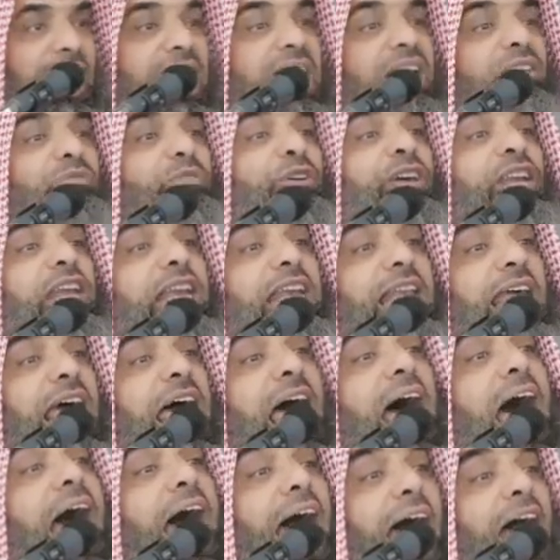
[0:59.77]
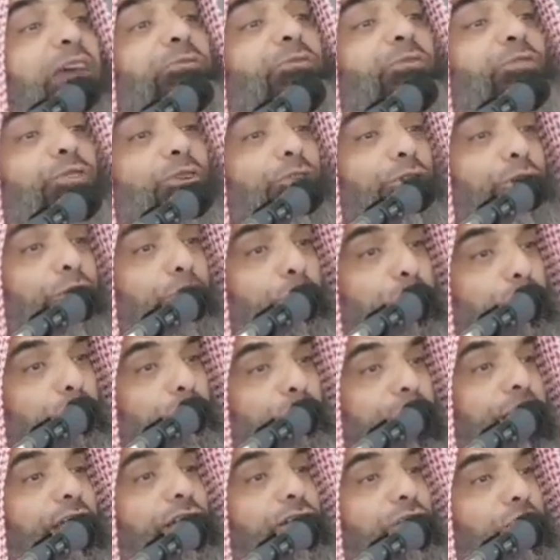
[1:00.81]
Even after you
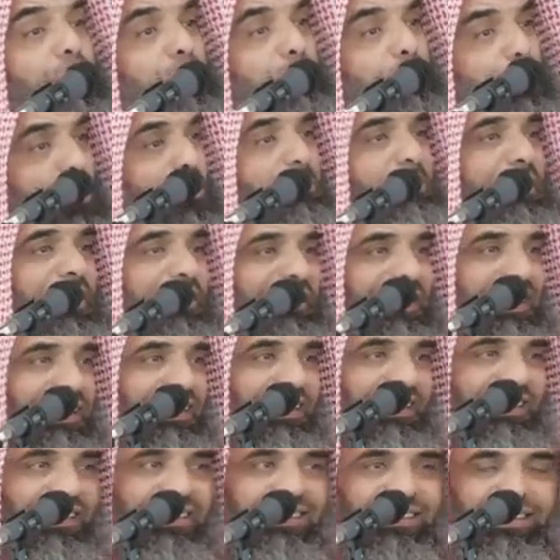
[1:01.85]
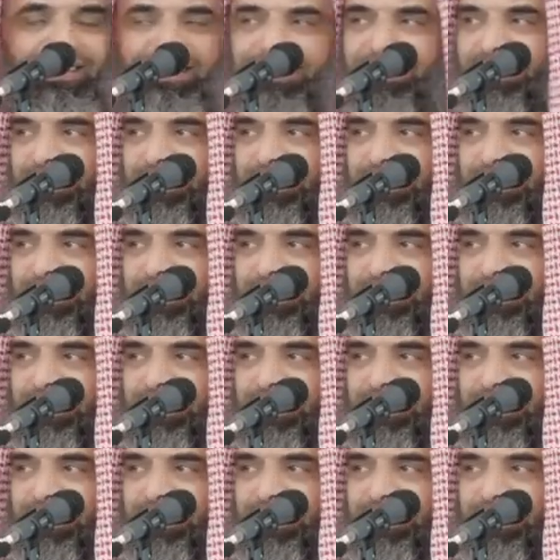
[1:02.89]
reach puberty,